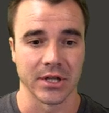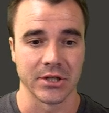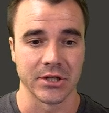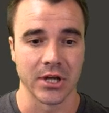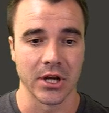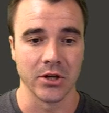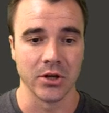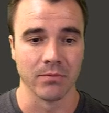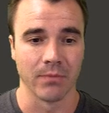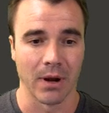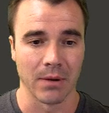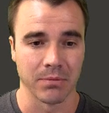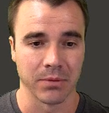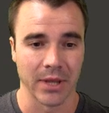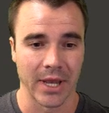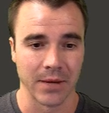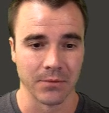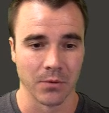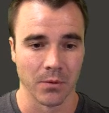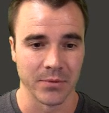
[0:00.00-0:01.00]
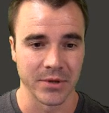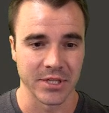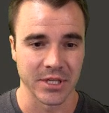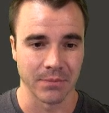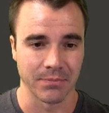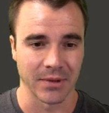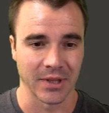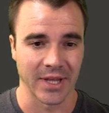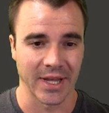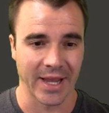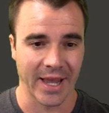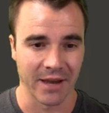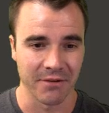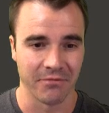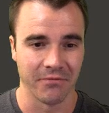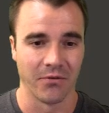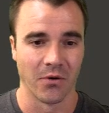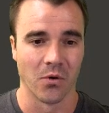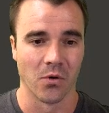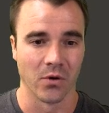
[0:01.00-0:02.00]
continue my plan will be something like
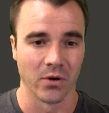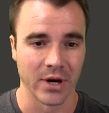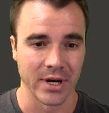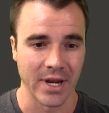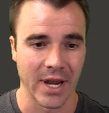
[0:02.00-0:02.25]
f4